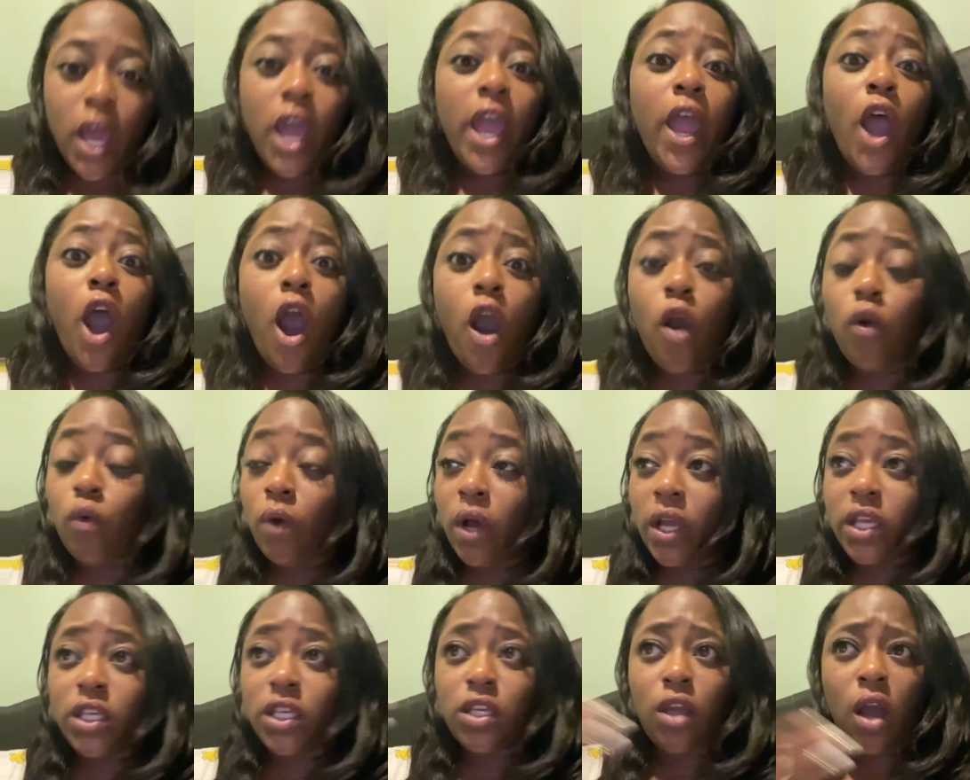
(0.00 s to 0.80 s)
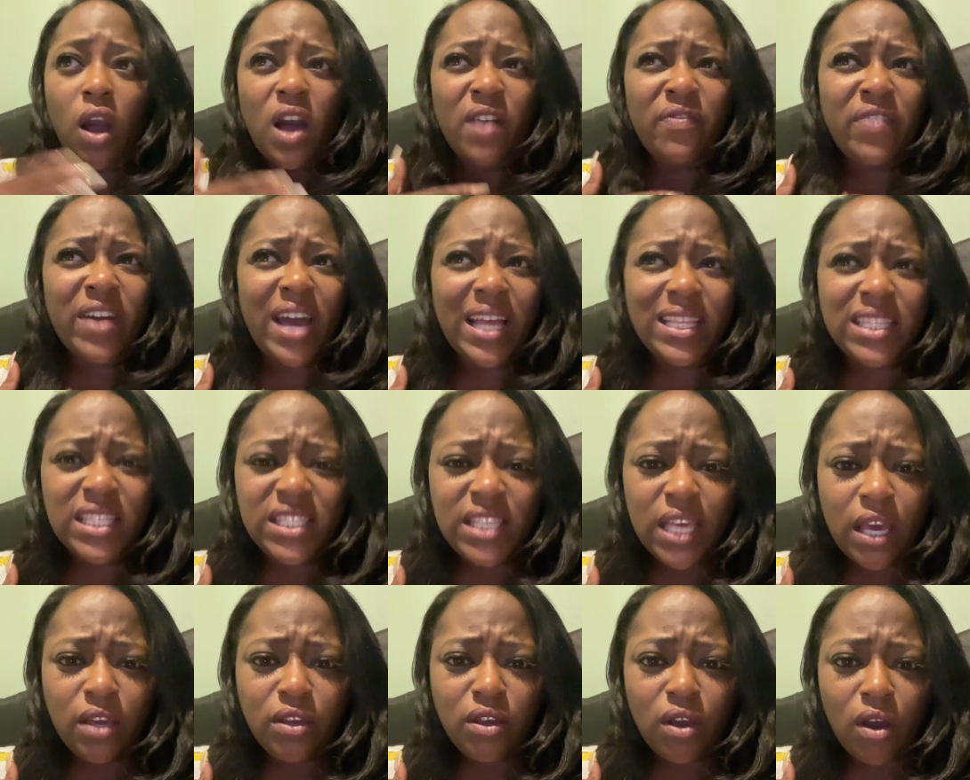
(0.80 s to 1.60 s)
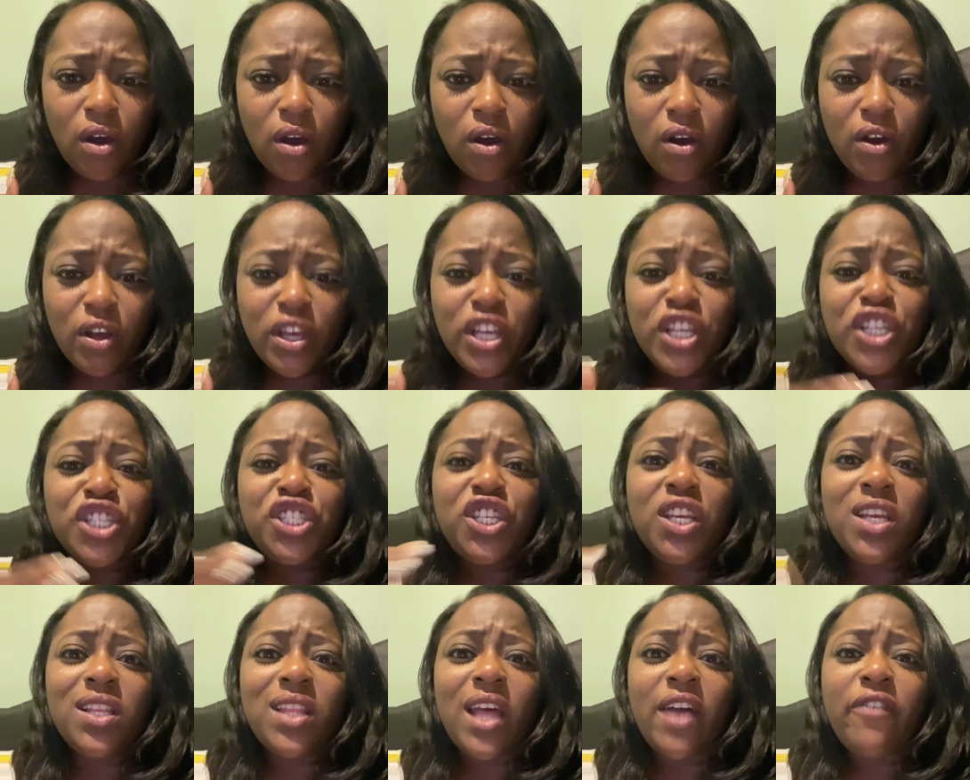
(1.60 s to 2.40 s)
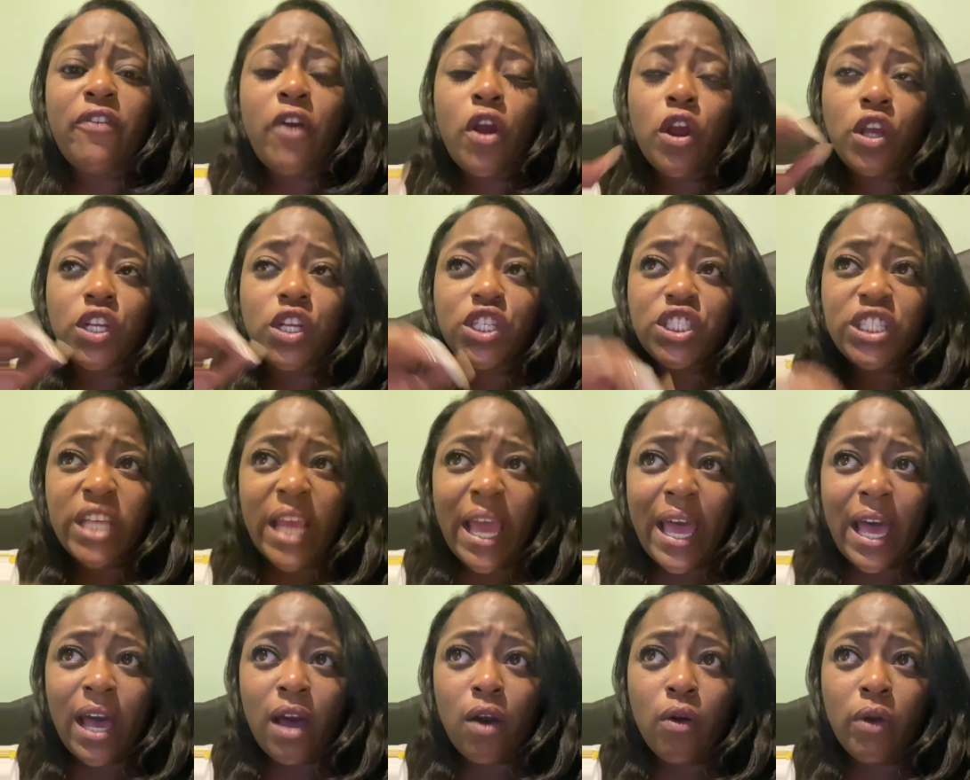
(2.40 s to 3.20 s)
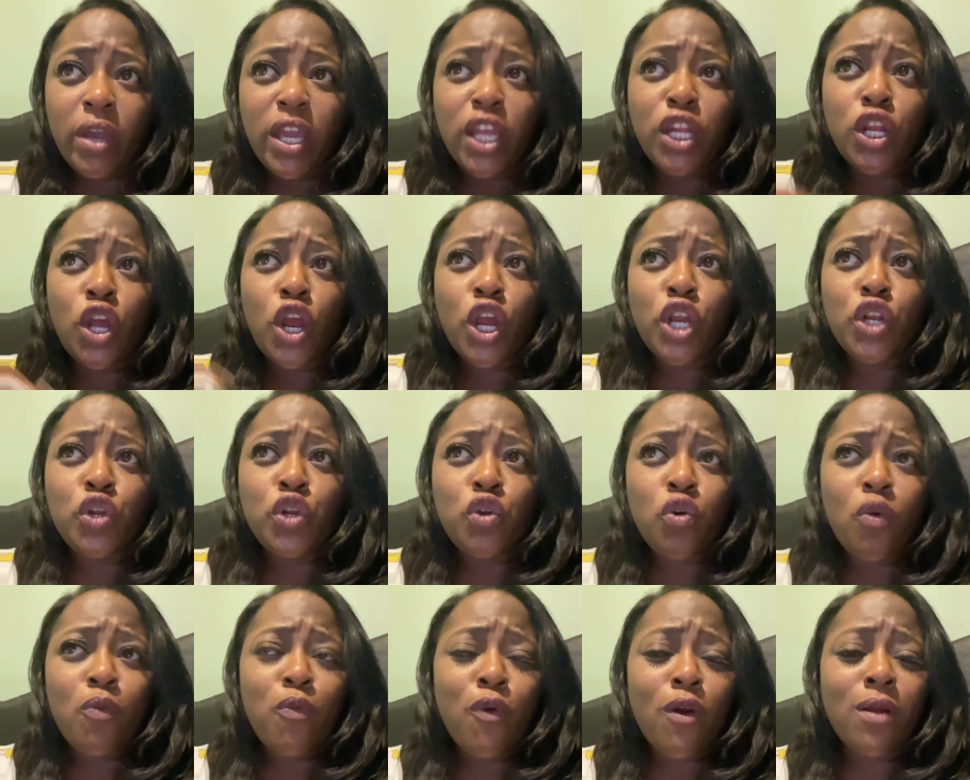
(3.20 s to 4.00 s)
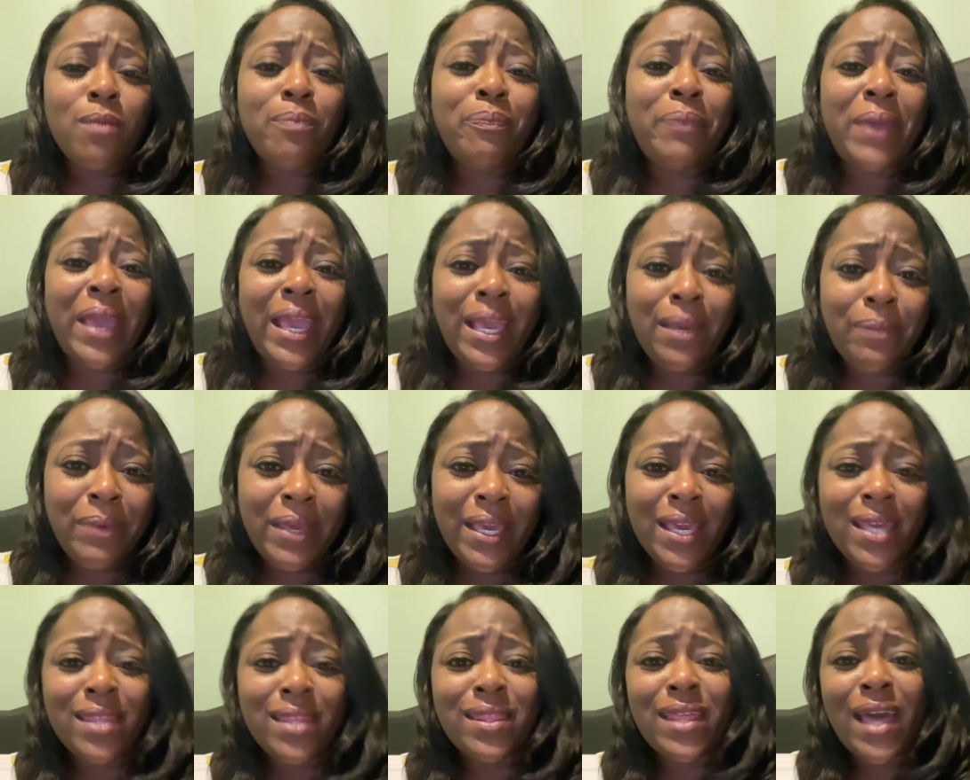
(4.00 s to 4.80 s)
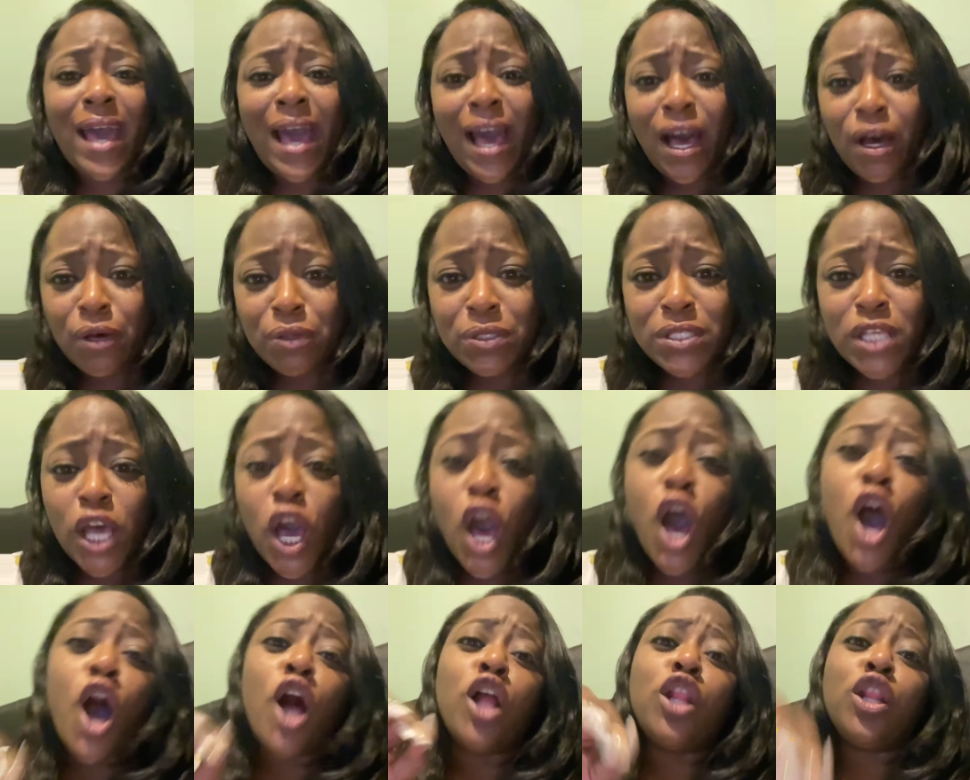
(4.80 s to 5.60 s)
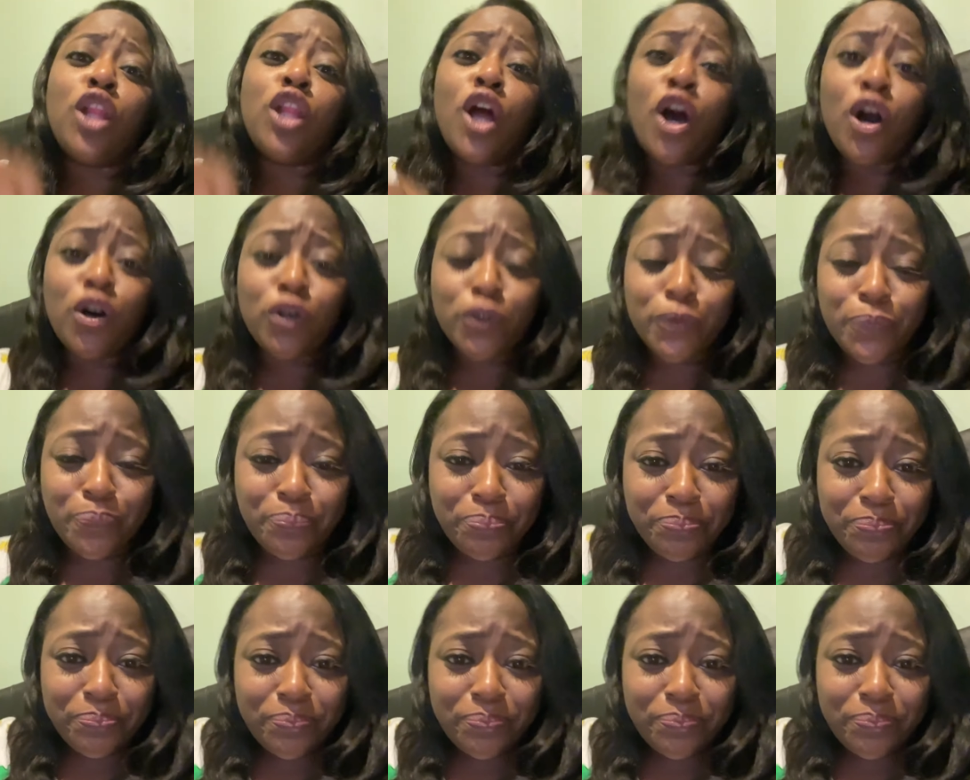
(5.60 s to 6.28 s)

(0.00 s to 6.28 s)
Oh, and y'all, I forgot to tell y'all. She left her child and her newborn baby in the house alone.